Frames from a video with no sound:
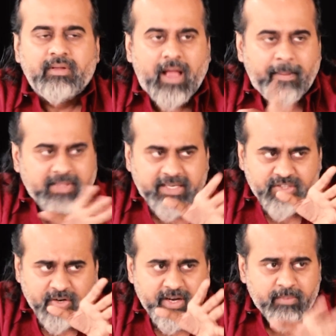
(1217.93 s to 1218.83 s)
I mean, that's
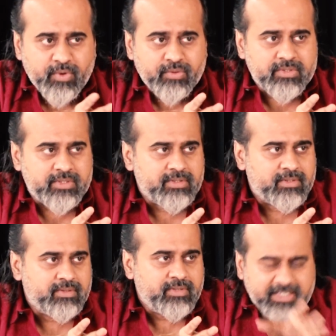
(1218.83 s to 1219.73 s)
not an abuse.
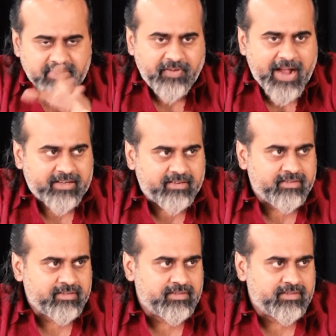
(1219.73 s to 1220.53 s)
That's a fact.